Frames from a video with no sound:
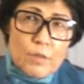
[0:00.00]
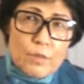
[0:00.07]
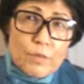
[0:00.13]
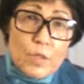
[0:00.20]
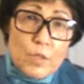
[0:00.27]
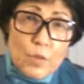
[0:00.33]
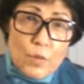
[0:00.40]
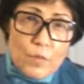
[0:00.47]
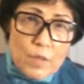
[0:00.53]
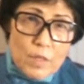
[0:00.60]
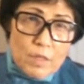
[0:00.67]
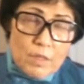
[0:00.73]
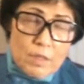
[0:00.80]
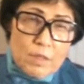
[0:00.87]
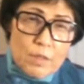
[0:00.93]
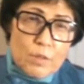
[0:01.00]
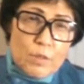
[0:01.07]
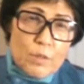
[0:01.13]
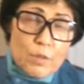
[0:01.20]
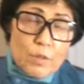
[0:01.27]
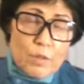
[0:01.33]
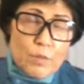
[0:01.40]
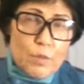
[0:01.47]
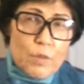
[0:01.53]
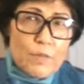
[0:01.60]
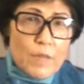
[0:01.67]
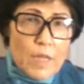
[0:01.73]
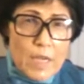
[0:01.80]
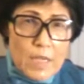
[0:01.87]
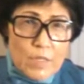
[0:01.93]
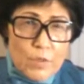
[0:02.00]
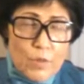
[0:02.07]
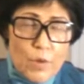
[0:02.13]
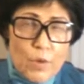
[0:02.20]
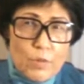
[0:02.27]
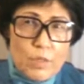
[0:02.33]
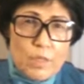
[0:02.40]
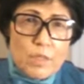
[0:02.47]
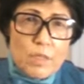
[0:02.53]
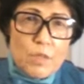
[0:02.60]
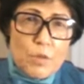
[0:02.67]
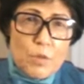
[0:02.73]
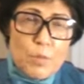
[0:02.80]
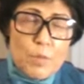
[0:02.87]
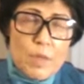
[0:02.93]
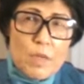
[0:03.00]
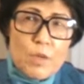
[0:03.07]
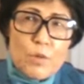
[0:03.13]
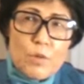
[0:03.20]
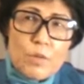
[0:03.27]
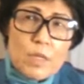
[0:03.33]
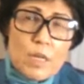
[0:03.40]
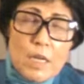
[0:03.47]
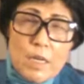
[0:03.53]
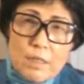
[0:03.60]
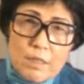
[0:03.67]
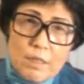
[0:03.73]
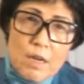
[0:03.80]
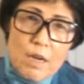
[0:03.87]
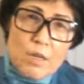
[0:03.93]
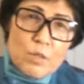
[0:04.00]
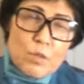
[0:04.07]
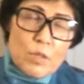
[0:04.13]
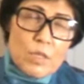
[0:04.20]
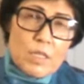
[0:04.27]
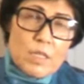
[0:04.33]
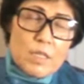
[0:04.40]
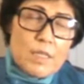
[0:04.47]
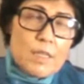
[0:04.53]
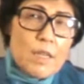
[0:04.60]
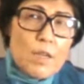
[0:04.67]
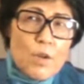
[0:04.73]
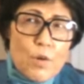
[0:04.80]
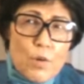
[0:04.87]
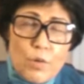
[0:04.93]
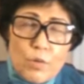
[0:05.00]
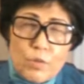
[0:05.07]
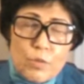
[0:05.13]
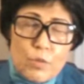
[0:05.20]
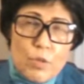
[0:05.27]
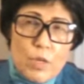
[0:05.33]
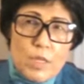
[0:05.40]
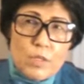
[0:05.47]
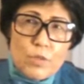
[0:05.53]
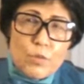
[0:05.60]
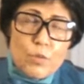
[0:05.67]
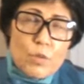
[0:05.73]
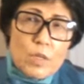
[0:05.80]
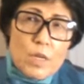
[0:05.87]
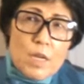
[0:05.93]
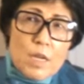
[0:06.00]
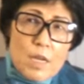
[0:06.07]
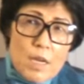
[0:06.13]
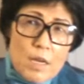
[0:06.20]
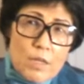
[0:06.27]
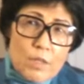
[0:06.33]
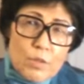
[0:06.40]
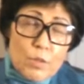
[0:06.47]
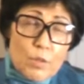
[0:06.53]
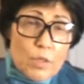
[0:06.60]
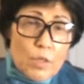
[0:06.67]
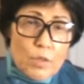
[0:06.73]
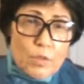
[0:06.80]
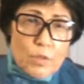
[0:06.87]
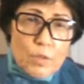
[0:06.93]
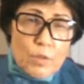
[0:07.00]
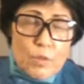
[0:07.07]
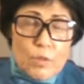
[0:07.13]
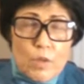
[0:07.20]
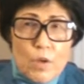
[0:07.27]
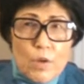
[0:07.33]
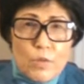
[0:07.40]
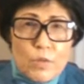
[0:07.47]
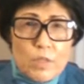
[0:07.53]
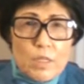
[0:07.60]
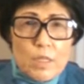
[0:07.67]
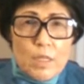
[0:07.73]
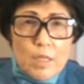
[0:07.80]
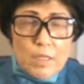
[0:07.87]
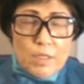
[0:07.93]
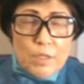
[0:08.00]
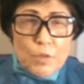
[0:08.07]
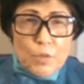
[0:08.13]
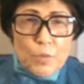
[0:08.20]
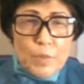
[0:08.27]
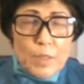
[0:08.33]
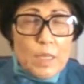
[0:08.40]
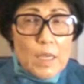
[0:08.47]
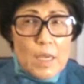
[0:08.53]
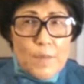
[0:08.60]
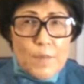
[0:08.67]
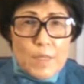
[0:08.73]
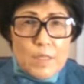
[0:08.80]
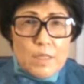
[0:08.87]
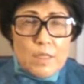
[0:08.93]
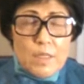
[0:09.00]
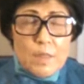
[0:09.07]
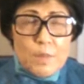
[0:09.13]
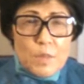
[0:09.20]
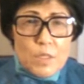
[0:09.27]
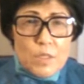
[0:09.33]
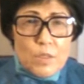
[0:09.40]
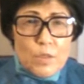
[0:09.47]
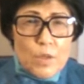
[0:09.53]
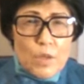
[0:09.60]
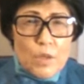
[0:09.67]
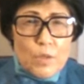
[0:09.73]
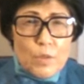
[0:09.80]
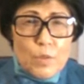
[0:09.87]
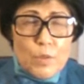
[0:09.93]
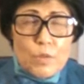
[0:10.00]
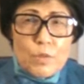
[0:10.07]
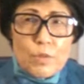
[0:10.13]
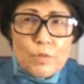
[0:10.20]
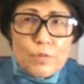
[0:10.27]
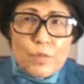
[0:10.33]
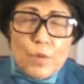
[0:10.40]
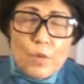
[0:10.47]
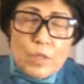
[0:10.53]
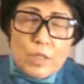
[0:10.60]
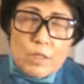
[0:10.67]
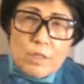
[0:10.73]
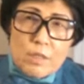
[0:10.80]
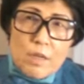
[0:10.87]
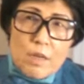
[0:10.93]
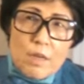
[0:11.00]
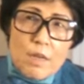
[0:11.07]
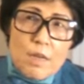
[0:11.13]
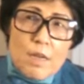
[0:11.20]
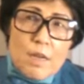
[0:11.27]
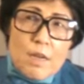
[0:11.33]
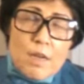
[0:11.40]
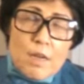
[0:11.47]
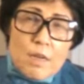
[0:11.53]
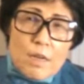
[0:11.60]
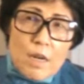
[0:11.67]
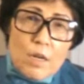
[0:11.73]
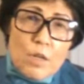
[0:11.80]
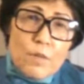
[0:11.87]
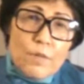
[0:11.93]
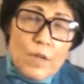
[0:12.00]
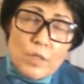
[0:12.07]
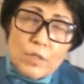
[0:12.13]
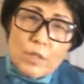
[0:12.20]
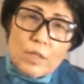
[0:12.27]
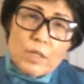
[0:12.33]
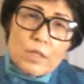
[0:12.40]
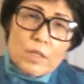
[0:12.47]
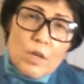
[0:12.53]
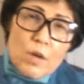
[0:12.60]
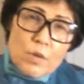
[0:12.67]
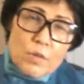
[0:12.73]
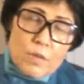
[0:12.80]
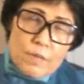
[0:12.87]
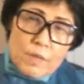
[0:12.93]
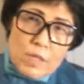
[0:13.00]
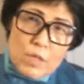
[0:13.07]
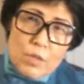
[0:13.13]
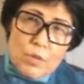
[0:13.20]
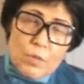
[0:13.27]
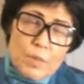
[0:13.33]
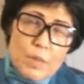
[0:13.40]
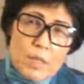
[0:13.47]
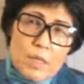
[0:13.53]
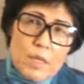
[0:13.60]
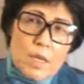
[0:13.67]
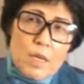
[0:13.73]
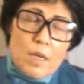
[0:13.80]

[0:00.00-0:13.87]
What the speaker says: vasovagal reflex cause the syncope, or dehydration, or stress, or neurological cause syncope. But today I'm just going to focus on cardiovascular cause of syncope.